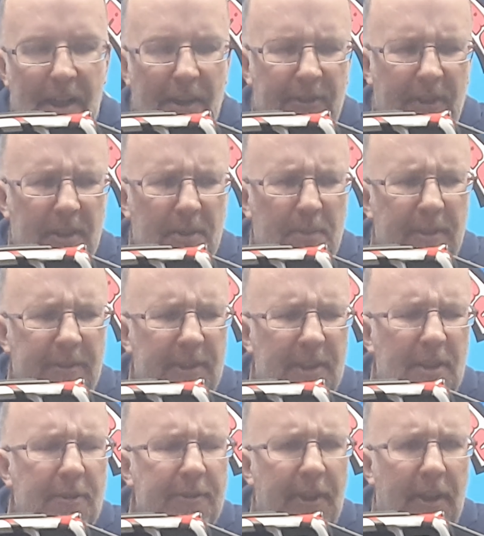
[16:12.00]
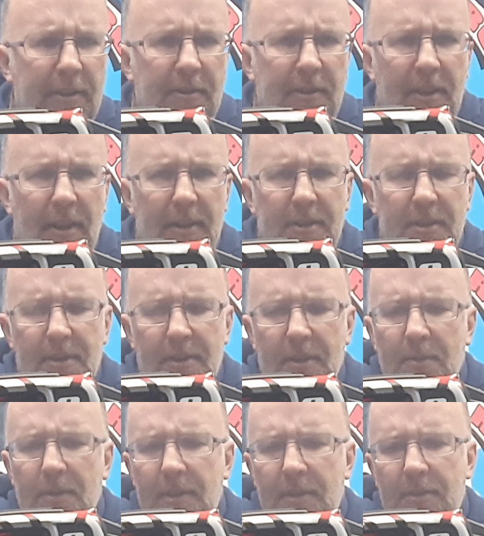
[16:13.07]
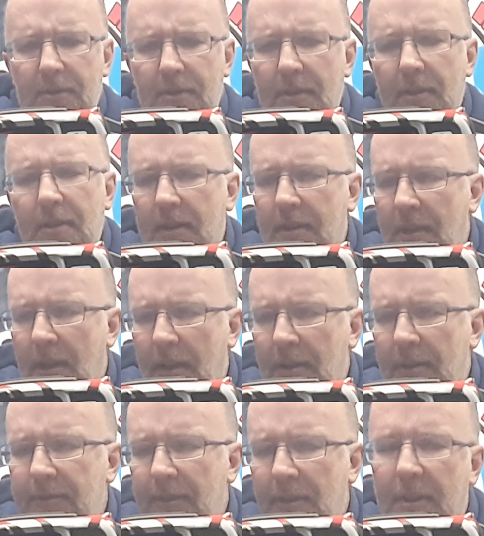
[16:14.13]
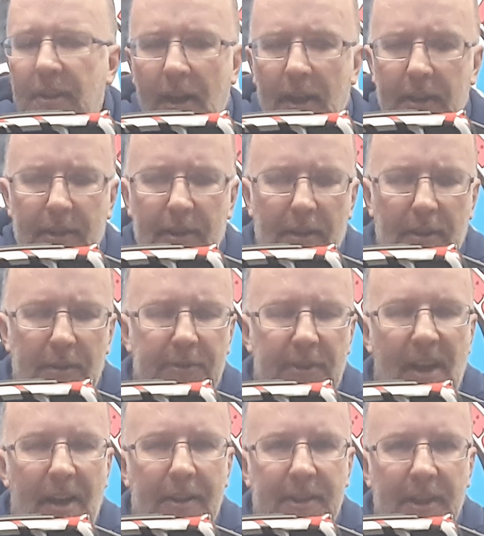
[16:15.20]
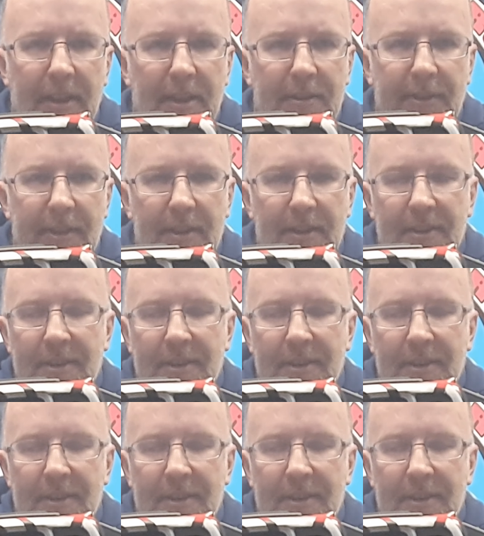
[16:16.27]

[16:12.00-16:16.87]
I've got a bit of a love-hate relationship with this truck. I love looking at it, I love the idea of it.